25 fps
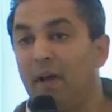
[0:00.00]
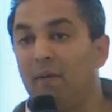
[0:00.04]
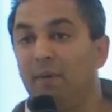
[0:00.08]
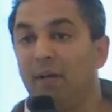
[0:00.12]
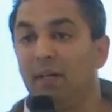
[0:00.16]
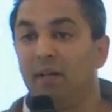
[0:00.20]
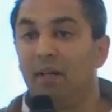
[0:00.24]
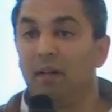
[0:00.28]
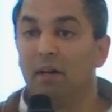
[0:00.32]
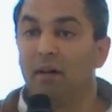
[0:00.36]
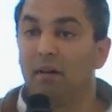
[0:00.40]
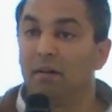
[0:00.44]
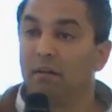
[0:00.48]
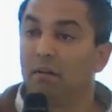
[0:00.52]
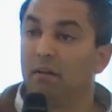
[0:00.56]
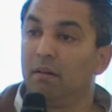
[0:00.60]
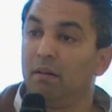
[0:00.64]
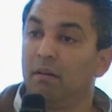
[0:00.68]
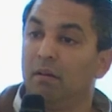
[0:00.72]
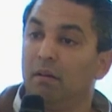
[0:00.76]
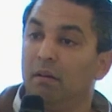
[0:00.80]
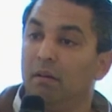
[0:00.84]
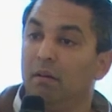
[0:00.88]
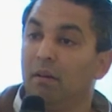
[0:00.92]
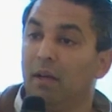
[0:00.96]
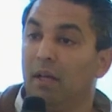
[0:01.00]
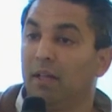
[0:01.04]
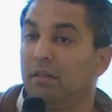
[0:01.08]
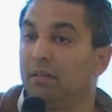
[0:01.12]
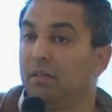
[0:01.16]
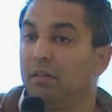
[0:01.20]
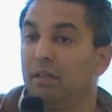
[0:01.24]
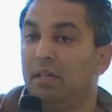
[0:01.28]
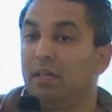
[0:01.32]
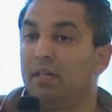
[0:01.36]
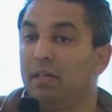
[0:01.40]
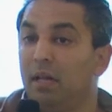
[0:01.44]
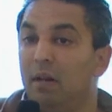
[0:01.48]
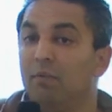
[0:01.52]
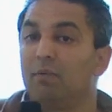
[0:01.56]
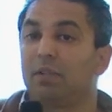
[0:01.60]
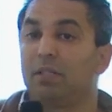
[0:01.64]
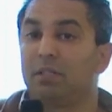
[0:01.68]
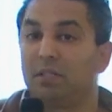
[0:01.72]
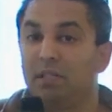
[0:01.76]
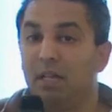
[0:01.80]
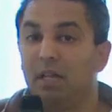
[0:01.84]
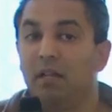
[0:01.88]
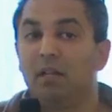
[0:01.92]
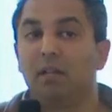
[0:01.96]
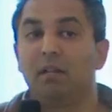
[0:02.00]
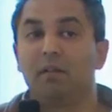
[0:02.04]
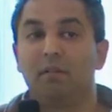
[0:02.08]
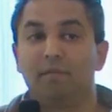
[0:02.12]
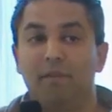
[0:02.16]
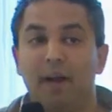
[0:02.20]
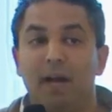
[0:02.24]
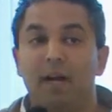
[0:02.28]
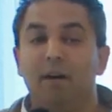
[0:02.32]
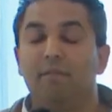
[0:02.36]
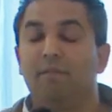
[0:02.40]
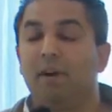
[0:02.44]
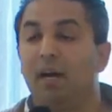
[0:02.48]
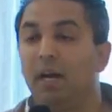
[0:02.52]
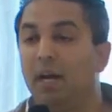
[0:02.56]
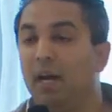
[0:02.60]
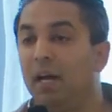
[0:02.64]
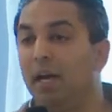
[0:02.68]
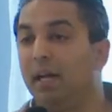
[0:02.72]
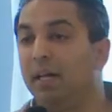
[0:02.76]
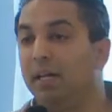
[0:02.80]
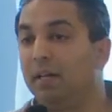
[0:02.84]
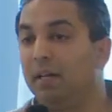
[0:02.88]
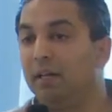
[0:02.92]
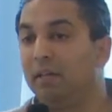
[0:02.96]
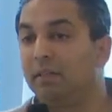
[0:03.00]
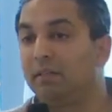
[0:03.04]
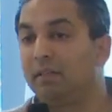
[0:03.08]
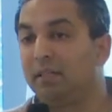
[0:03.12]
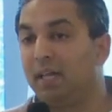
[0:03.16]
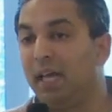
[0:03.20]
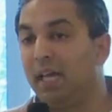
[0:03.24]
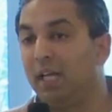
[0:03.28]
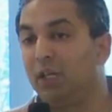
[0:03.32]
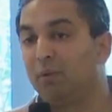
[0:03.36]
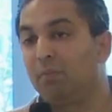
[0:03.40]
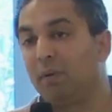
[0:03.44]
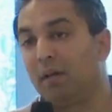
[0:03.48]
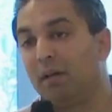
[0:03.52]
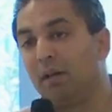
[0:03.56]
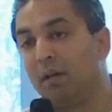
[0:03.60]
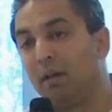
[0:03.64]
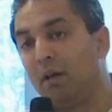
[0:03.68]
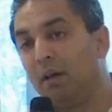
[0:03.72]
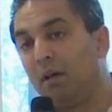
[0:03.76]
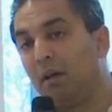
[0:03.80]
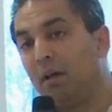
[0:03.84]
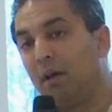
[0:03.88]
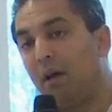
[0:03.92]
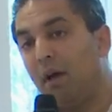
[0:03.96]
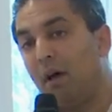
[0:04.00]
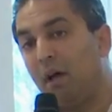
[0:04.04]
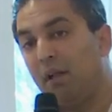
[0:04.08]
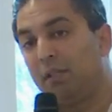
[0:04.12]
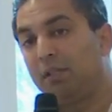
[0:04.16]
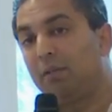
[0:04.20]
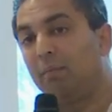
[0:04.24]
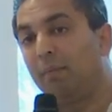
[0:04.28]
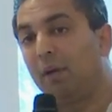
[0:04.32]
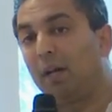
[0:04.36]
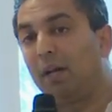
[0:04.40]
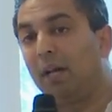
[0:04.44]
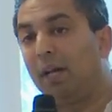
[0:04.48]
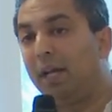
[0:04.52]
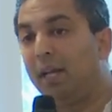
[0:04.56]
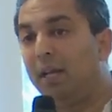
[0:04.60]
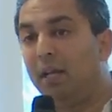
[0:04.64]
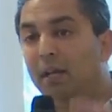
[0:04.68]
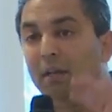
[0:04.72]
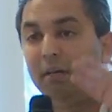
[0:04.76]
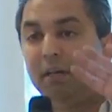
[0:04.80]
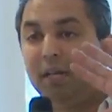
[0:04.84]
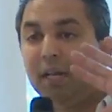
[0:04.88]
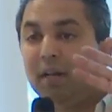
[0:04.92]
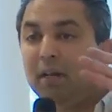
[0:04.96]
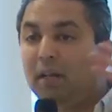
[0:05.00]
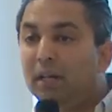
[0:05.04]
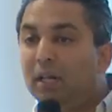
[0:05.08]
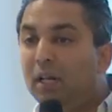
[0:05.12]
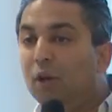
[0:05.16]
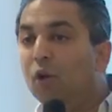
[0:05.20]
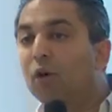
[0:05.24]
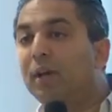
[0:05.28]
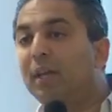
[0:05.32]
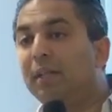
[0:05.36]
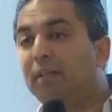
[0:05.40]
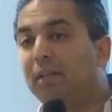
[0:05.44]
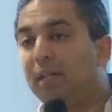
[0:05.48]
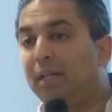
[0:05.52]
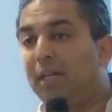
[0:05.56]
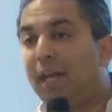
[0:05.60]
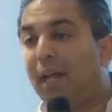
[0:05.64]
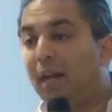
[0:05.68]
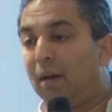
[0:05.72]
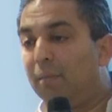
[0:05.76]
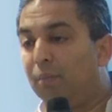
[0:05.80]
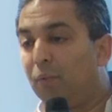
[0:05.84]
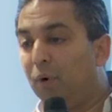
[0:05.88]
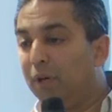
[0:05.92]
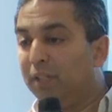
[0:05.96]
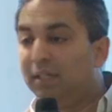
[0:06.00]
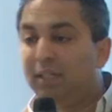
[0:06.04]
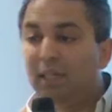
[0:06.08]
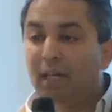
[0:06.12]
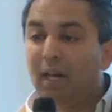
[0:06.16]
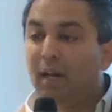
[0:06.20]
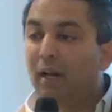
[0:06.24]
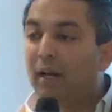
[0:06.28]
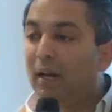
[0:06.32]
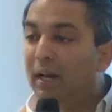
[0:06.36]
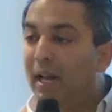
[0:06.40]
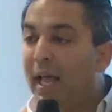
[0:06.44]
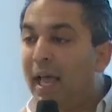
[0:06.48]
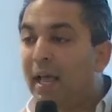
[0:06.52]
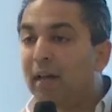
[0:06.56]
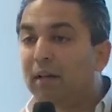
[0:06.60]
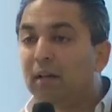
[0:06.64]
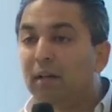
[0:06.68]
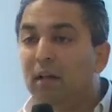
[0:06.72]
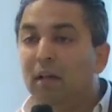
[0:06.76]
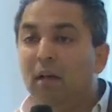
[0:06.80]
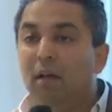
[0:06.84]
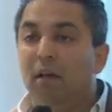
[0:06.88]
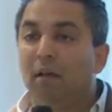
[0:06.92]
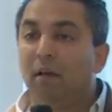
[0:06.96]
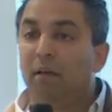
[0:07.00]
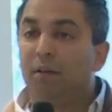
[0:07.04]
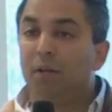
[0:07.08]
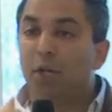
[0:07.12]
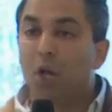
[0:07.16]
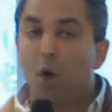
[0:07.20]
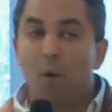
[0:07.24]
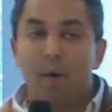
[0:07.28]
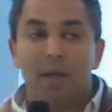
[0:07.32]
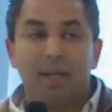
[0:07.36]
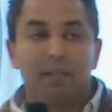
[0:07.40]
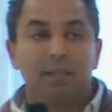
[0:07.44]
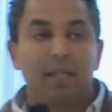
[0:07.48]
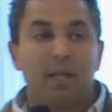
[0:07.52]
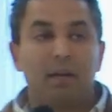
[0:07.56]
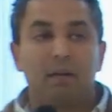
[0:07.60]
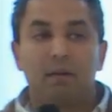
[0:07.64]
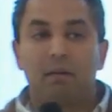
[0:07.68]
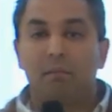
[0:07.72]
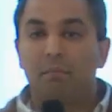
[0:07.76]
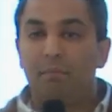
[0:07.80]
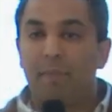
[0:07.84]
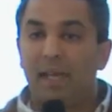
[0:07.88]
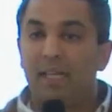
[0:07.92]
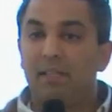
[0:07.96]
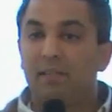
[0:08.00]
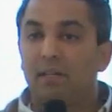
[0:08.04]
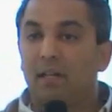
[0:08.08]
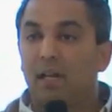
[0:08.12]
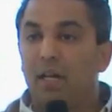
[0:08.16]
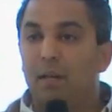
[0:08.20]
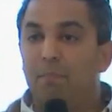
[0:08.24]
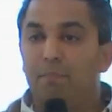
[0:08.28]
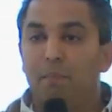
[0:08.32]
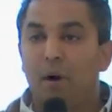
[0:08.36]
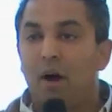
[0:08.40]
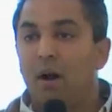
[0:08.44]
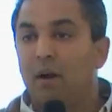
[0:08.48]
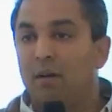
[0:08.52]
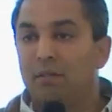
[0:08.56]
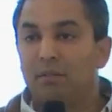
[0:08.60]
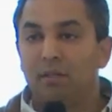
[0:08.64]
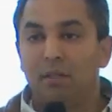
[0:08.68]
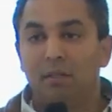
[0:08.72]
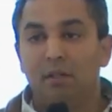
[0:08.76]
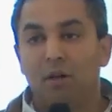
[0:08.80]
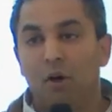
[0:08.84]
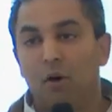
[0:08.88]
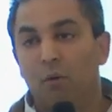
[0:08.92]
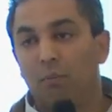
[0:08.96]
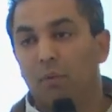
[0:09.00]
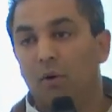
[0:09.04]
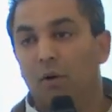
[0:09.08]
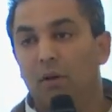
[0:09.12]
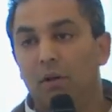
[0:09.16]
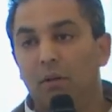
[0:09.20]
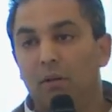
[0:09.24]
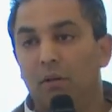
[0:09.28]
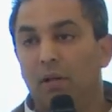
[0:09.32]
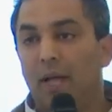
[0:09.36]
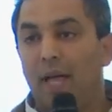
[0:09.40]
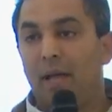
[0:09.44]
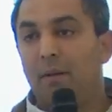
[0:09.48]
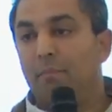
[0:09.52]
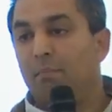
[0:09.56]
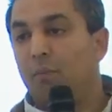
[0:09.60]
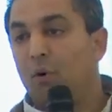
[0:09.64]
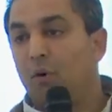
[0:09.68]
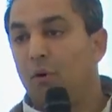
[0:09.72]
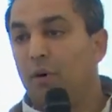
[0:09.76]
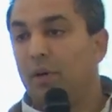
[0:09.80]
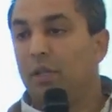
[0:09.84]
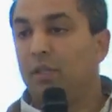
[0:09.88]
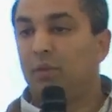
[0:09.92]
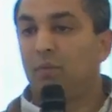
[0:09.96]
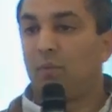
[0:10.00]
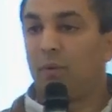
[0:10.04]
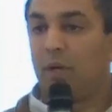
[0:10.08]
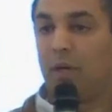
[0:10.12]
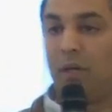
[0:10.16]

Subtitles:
of how he did it. And the internet was still very, very early in its stage, but ultimately he didn't look at the data points. He didn't let, knowing that basically Barnes & Noble and Borders